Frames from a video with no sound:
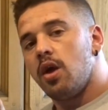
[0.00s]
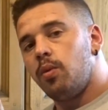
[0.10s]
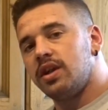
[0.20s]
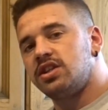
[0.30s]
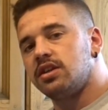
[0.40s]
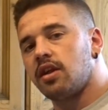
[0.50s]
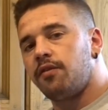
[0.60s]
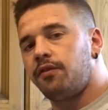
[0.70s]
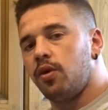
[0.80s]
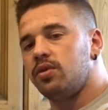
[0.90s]
which is
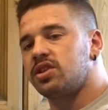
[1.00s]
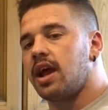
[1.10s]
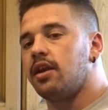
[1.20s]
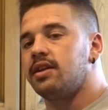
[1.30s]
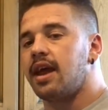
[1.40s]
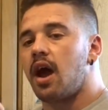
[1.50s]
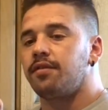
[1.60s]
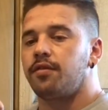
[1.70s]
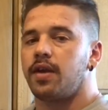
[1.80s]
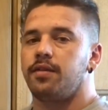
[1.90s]
fruit salad. The
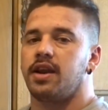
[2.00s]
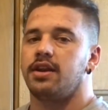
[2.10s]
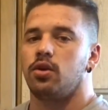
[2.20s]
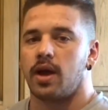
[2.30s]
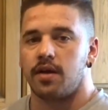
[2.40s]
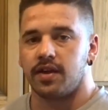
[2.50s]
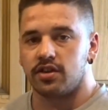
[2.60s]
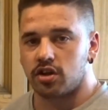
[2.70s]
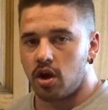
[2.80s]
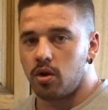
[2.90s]
other flavor they do have
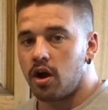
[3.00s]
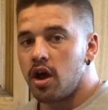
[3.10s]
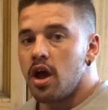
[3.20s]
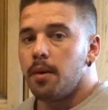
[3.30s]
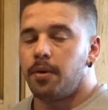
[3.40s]
is cola.